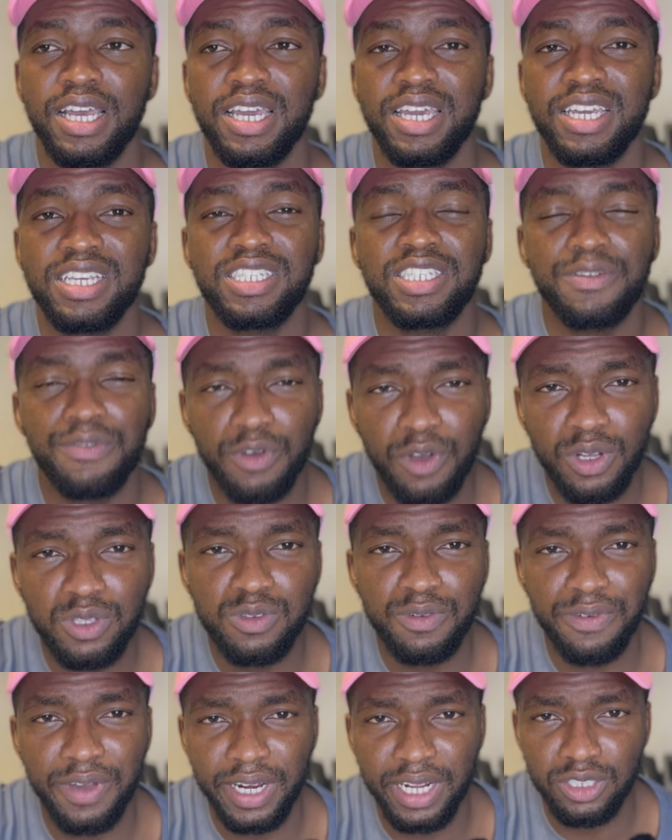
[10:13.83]
It's difficult
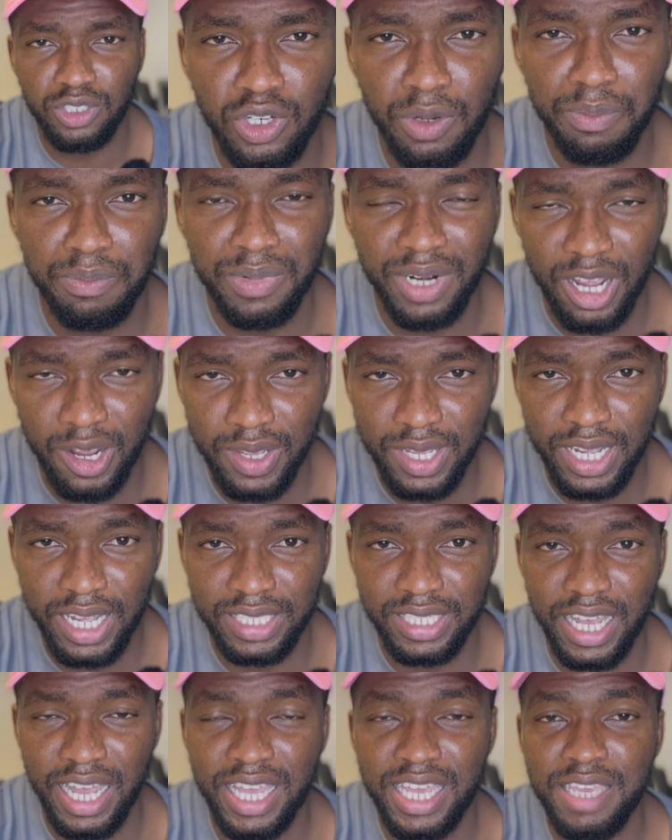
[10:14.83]
to find a job now in
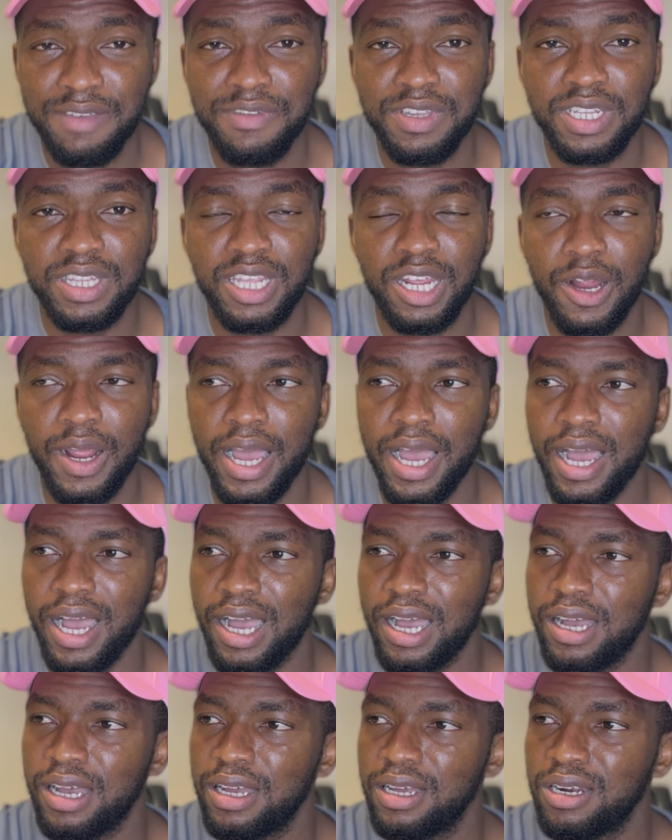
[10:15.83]
Qatar. Even there
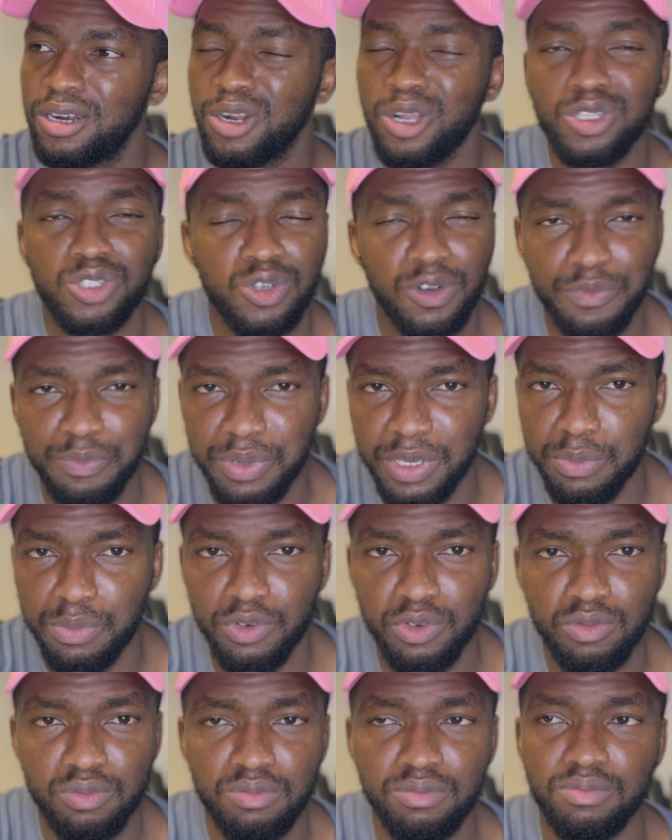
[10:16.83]
are lots of
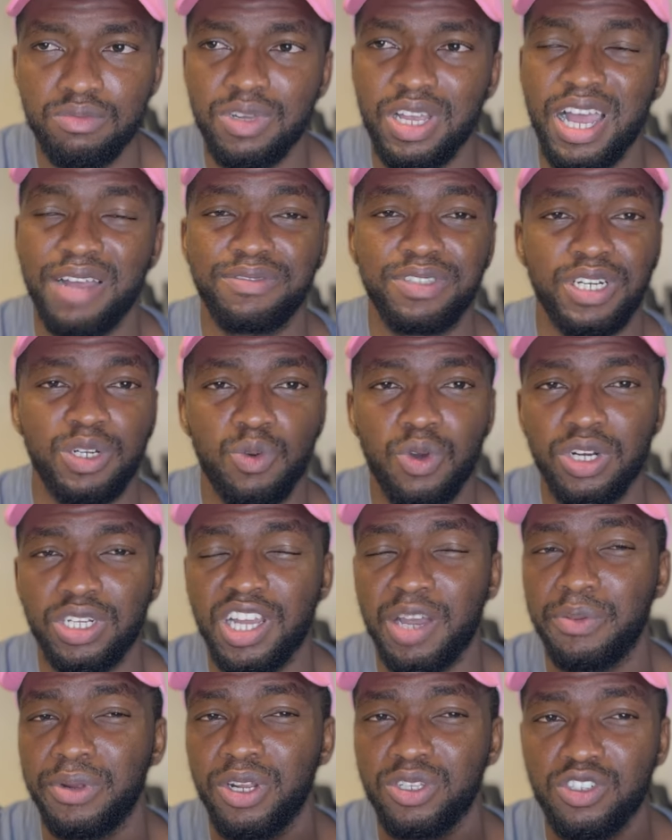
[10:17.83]
people after the World
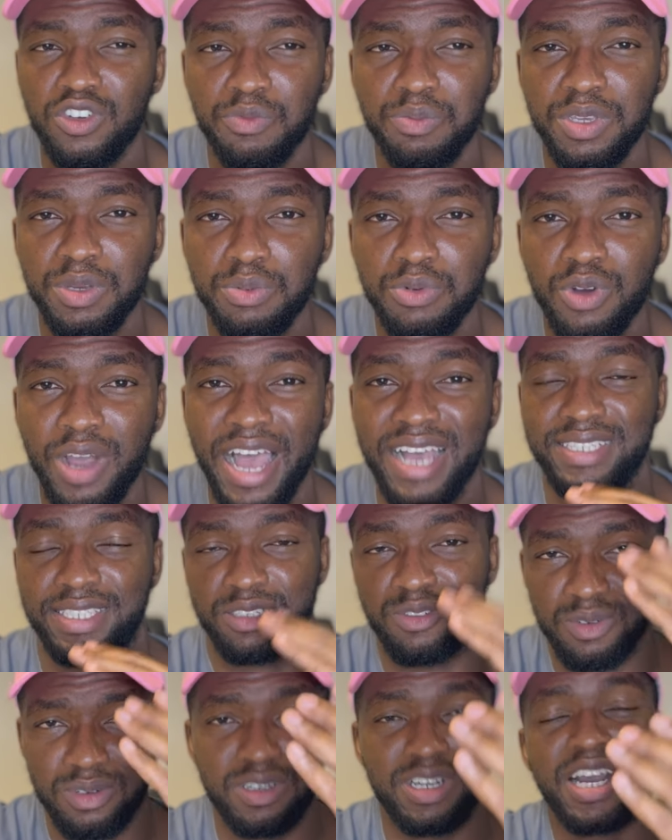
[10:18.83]
Cup, a lot of people are
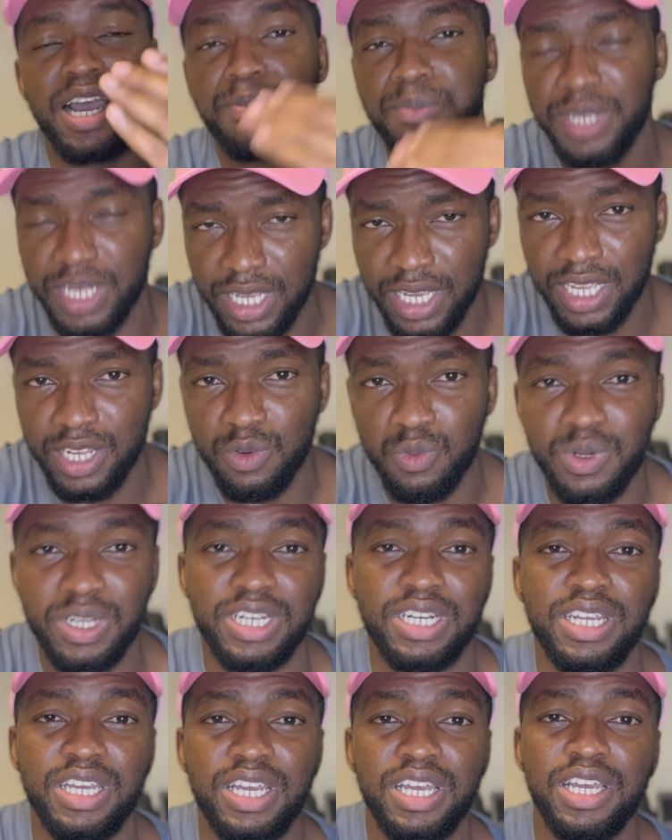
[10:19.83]
still coming in
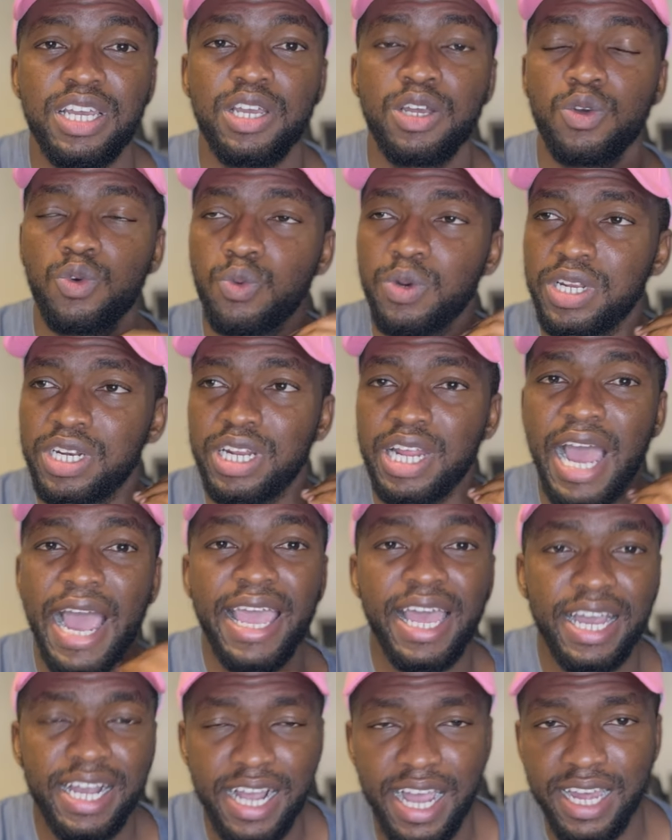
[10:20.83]
with
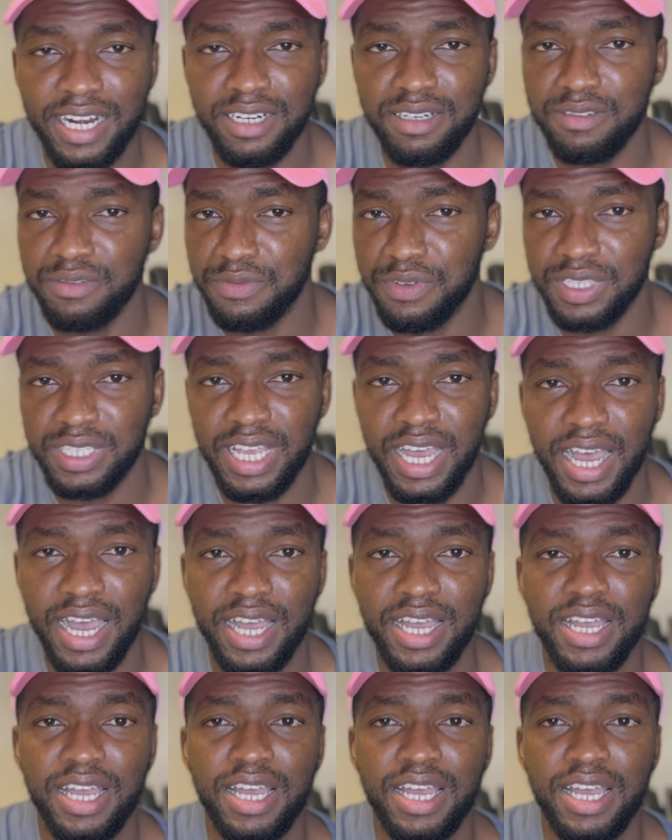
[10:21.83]
higher card visa,